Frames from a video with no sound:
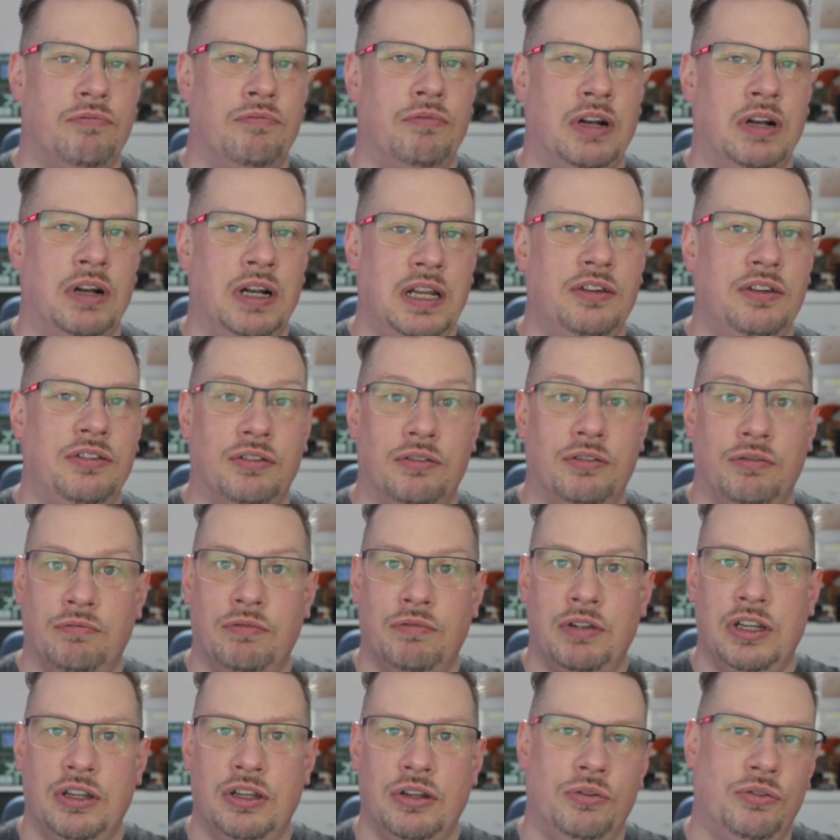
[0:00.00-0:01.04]
release
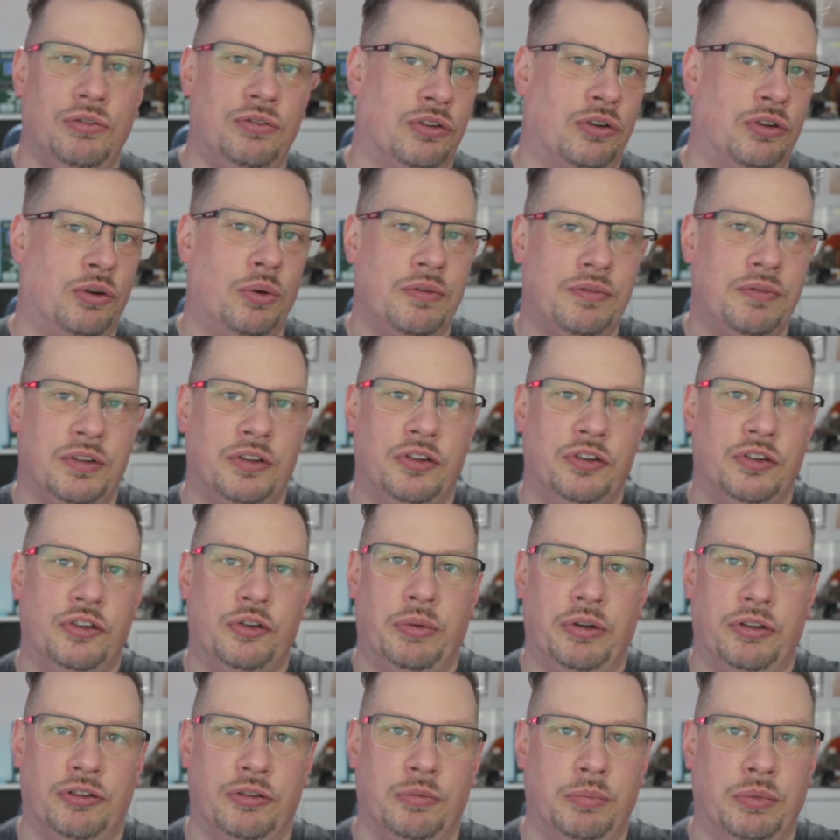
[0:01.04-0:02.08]
reuse equivalence
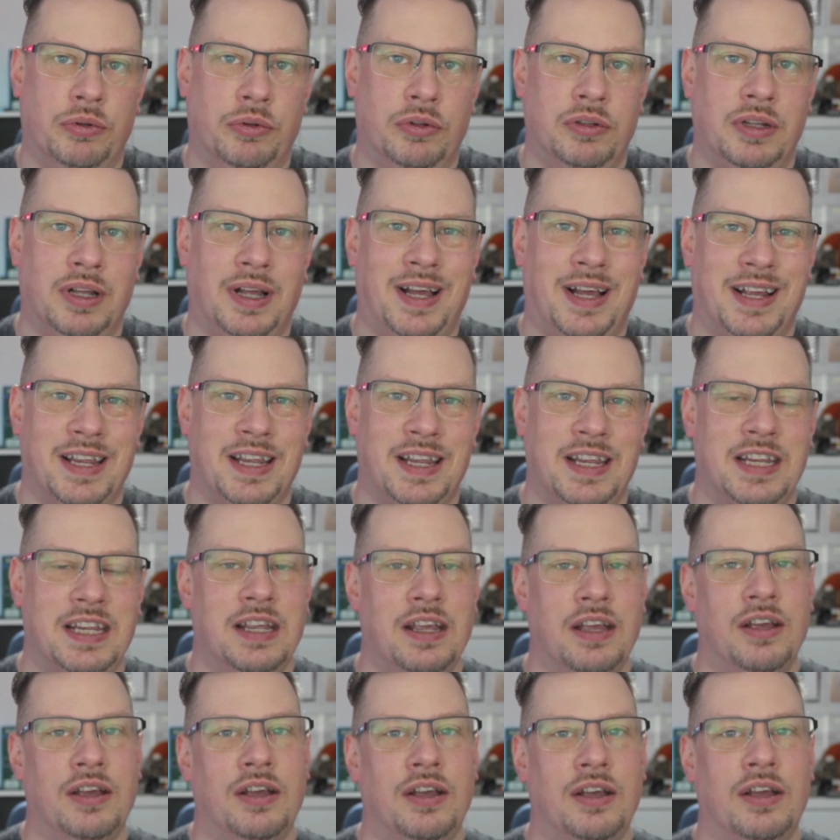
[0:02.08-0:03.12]
principle, i.e.